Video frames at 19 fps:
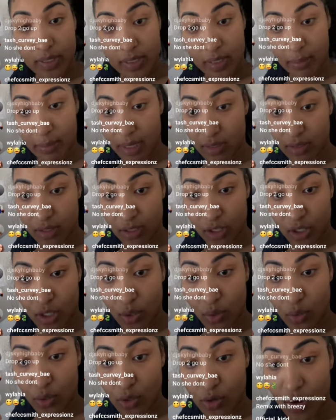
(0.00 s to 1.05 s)
It's about to
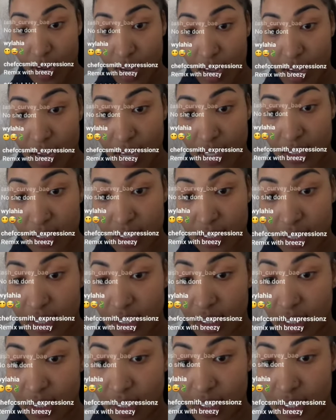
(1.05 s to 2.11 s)
go
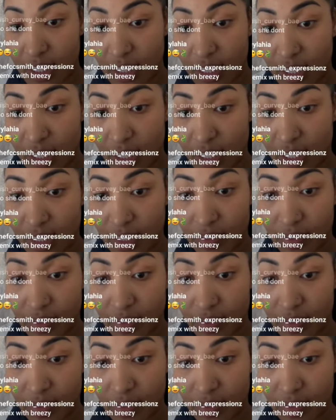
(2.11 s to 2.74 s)
crazy.